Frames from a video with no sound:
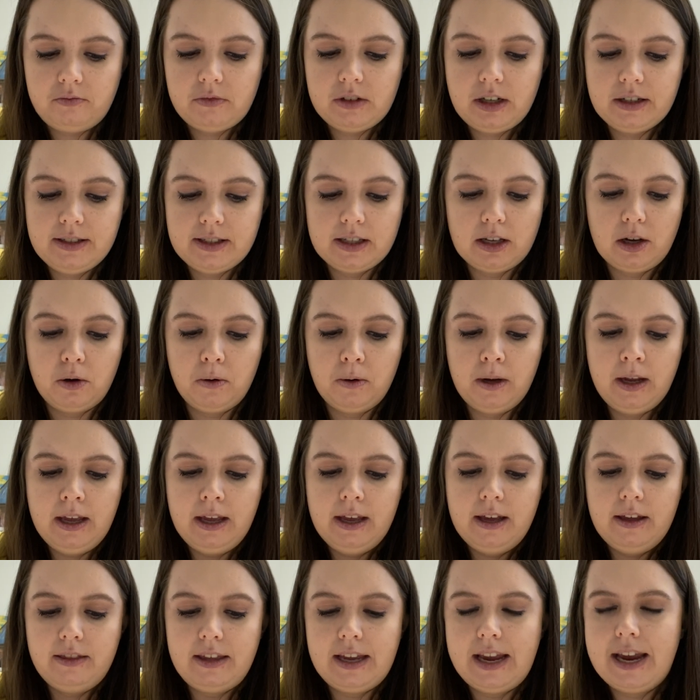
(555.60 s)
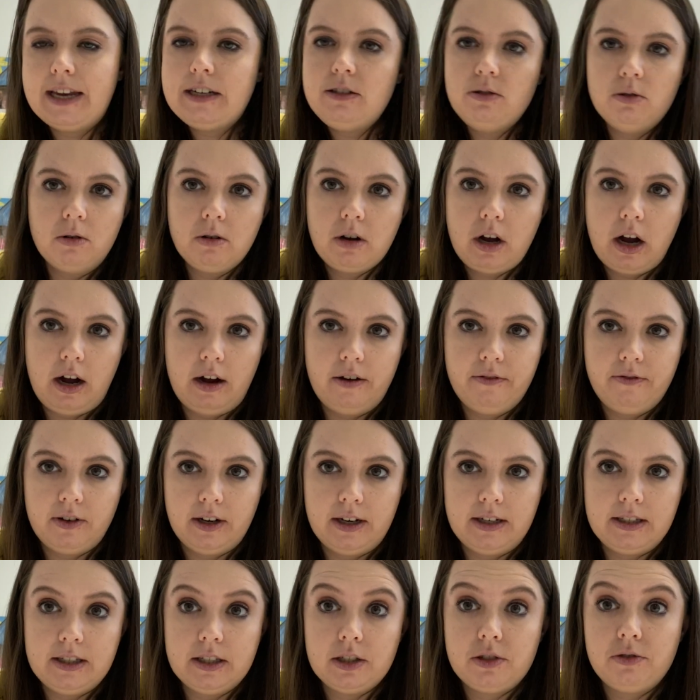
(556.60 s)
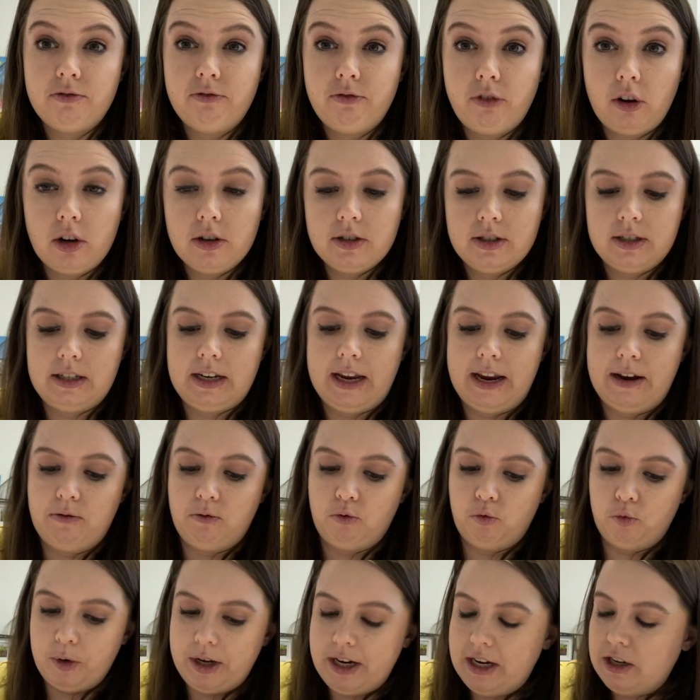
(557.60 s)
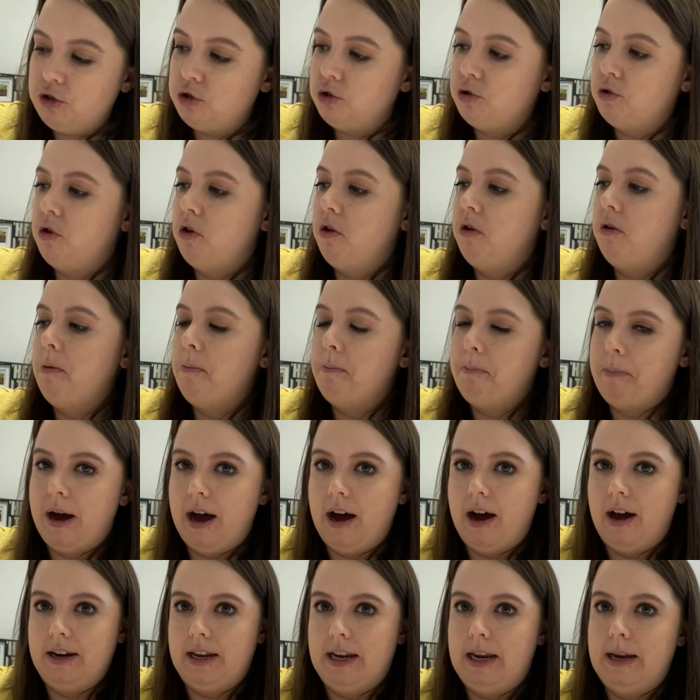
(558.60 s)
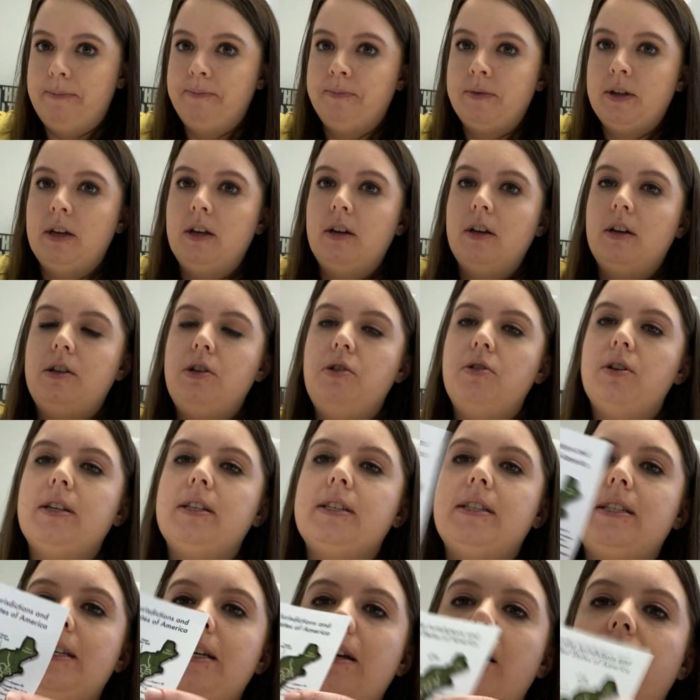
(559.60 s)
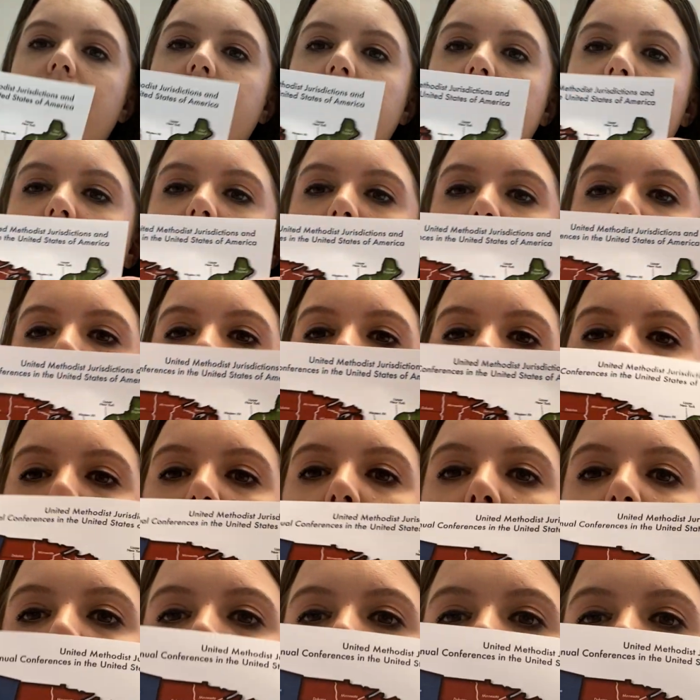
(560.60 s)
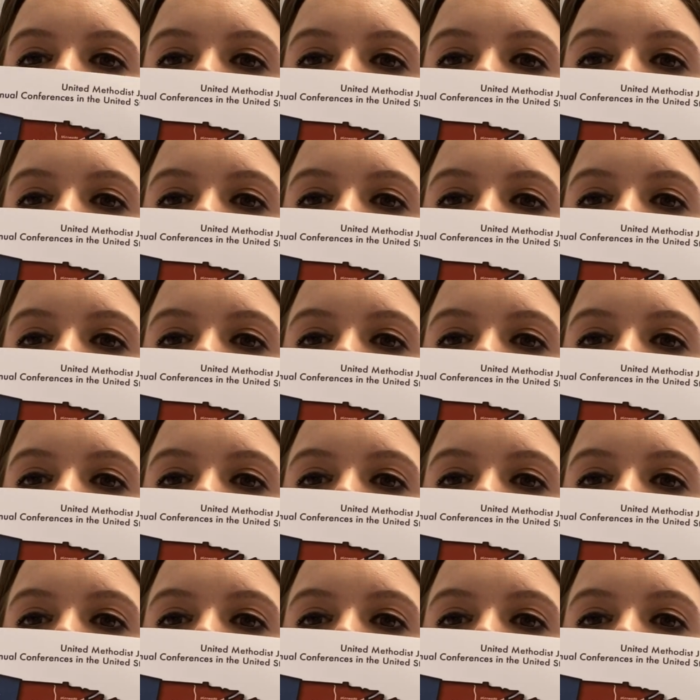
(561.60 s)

So the annual conference is first a regional body. You can see on this map